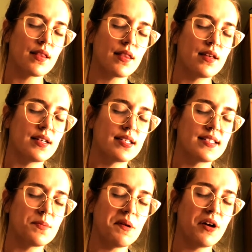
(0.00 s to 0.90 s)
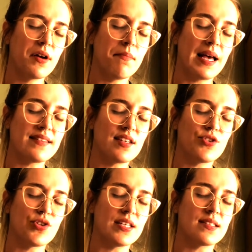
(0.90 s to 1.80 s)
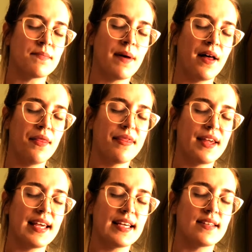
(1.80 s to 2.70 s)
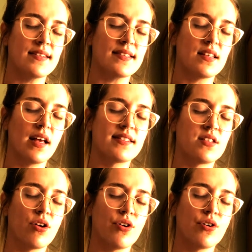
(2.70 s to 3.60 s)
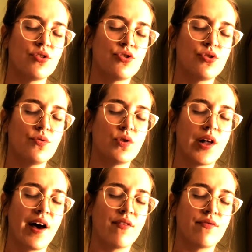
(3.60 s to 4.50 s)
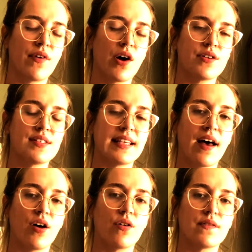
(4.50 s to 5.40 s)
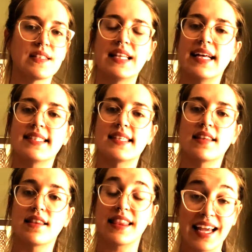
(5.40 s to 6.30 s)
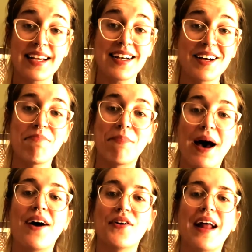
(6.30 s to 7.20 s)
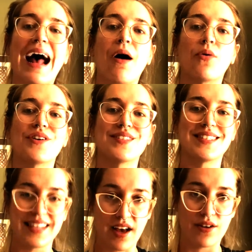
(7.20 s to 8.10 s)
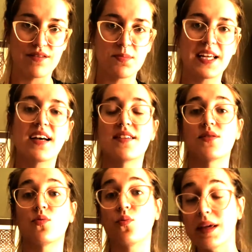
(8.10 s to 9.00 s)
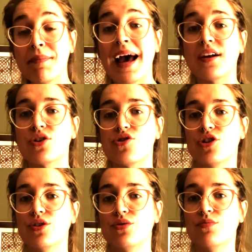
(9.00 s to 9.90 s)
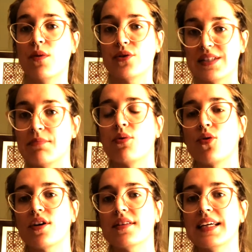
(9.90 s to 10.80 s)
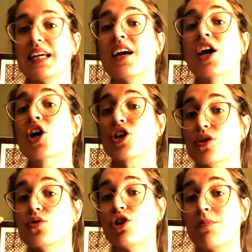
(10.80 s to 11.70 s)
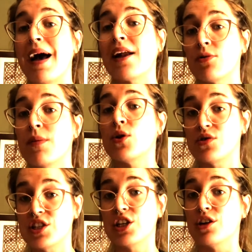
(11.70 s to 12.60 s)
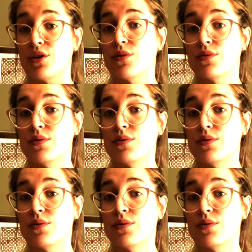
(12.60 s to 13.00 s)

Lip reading: the spirit message this month is, let's learn to love ourselves. Let's think about ourselves, because we matter too. Most importantly, you should matter most to you.